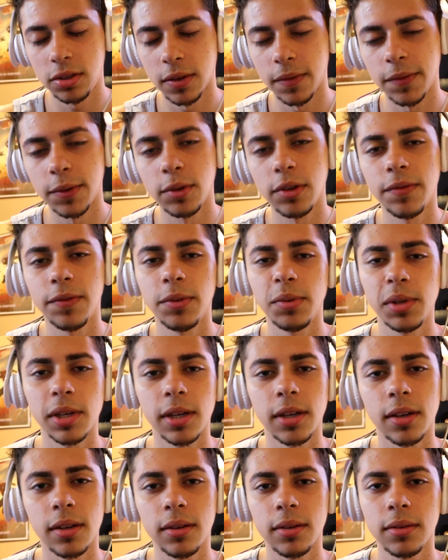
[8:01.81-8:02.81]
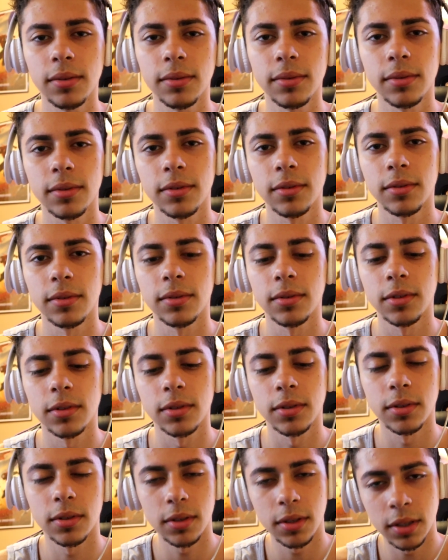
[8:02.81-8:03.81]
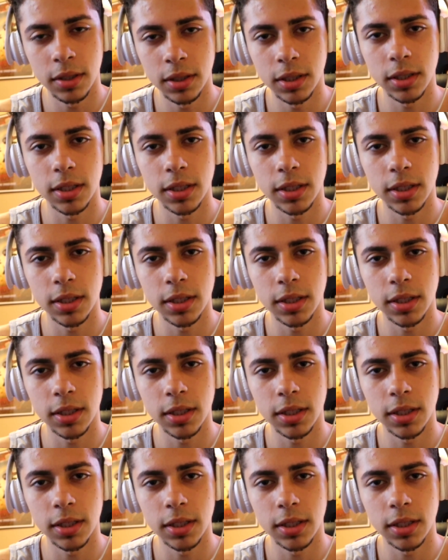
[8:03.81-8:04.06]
you some food if you can. And